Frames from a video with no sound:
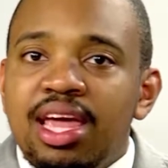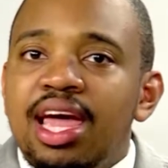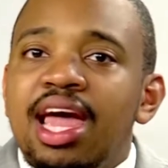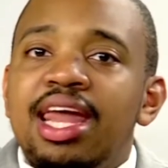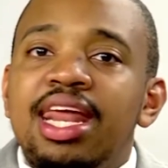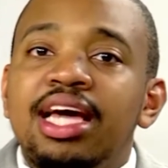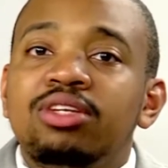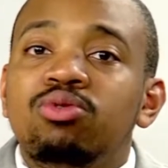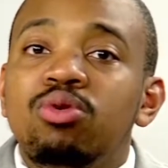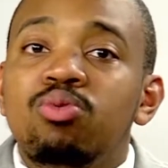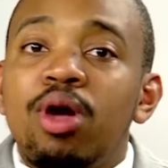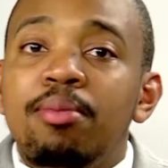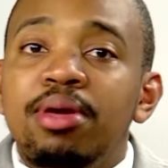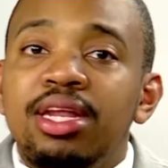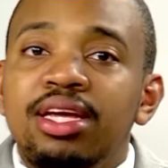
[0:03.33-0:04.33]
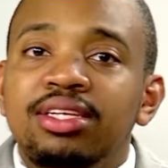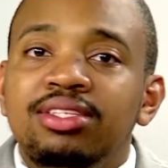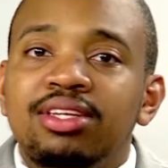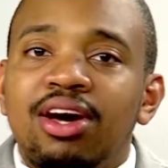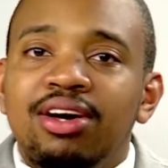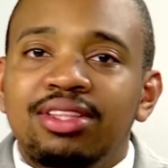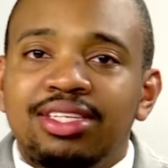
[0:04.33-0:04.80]
And as we reminisce
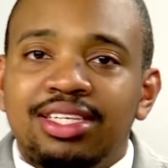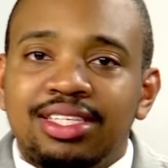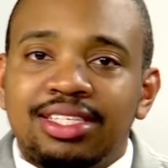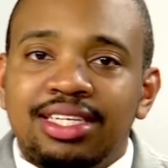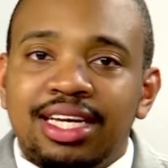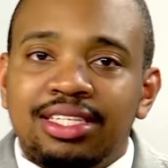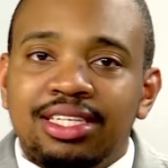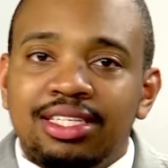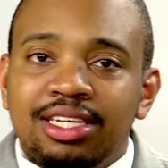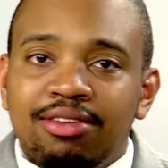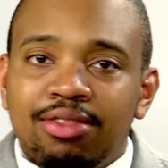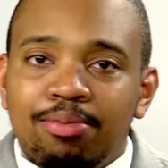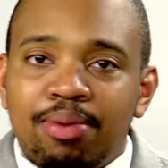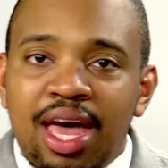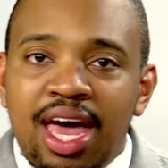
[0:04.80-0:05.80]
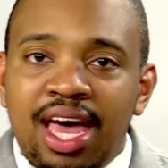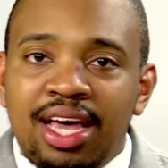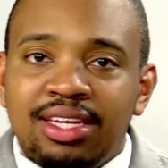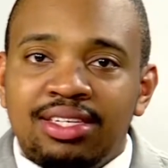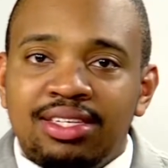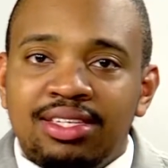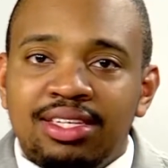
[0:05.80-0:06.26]
on the successes of the
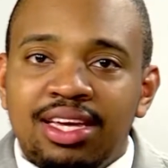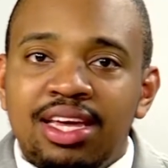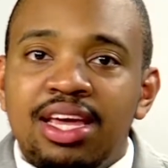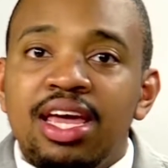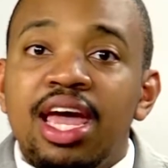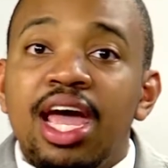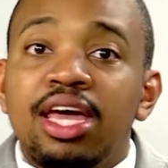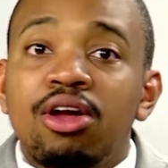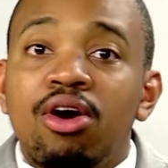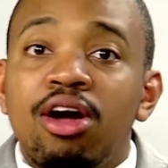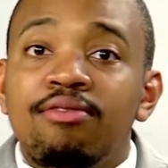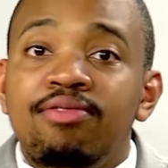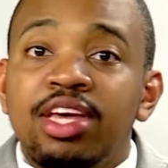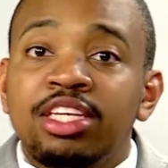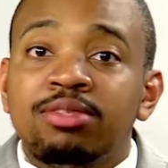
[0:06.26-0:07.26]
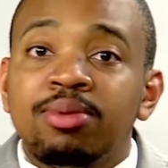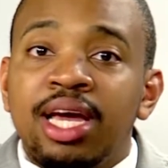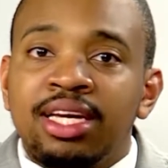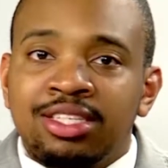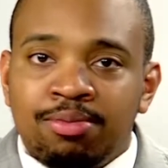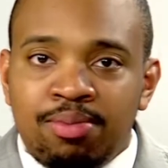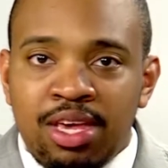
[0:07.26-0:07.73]
past and our advancement
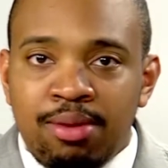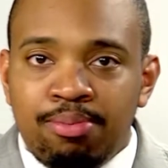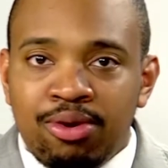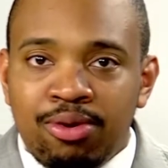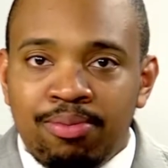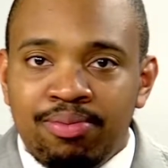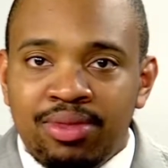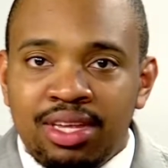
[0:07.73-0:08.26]
as a people,